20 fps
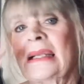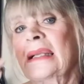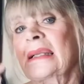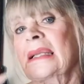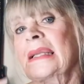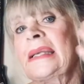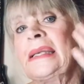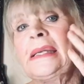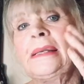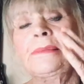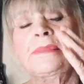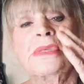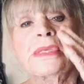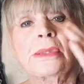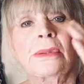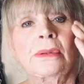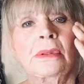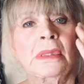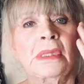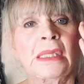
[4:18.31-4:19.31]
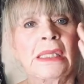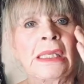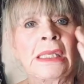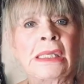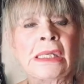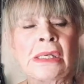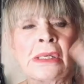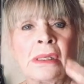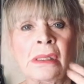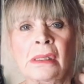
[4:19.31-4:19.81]
gleam to it, you
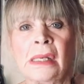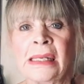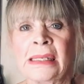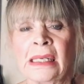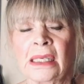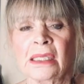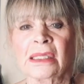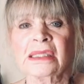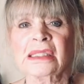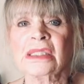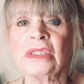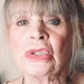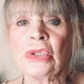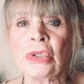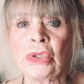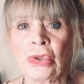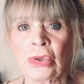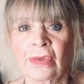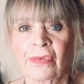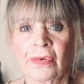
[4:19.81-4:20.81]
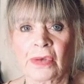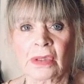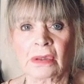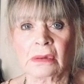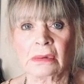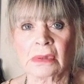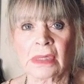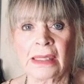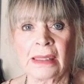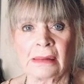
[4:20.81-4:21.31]
know, and it looks youthful,
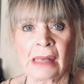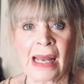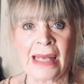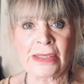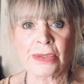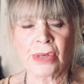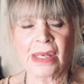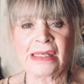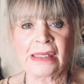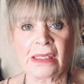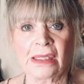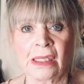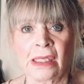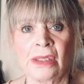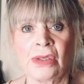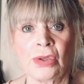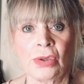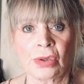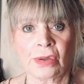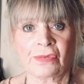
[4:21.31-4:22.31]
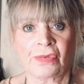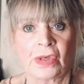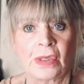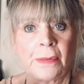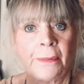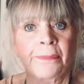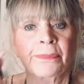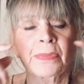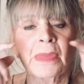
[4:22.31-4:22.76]
hydrated and youthful.